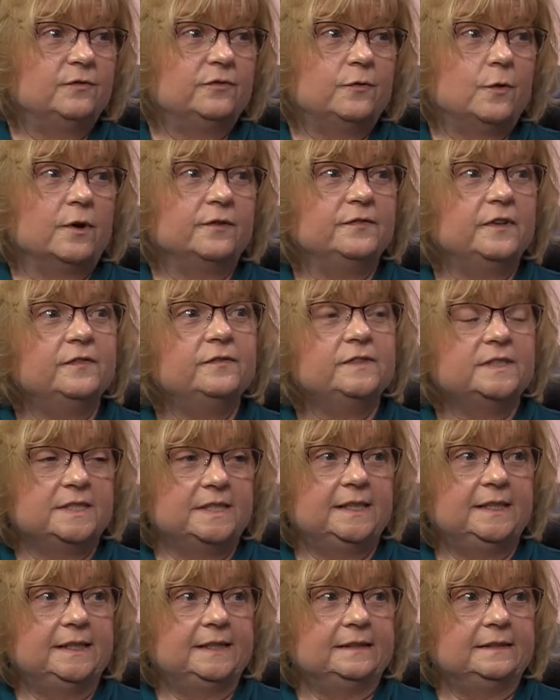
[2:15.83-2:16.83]

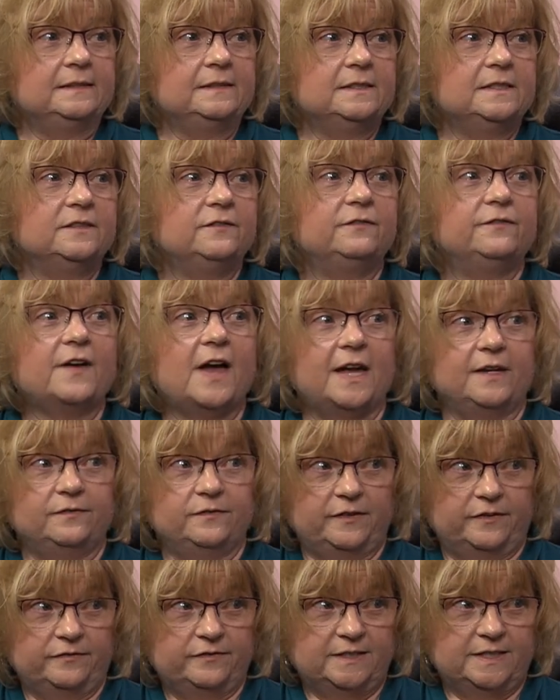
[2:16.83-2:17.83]
4:15 to
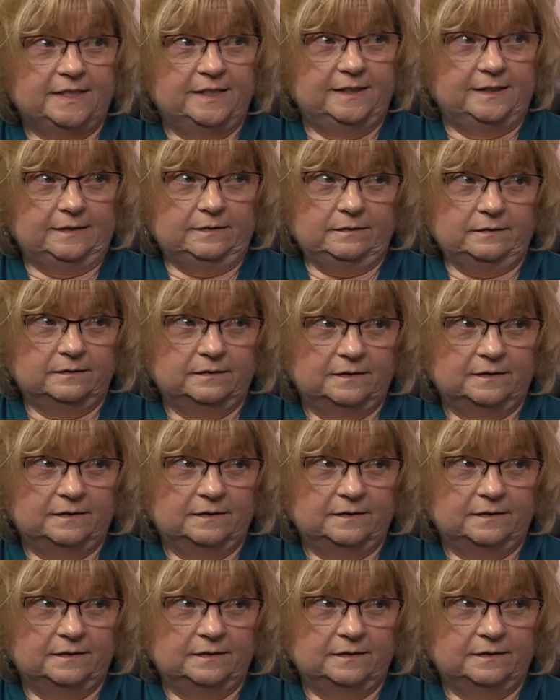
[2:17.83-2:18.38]
5:15,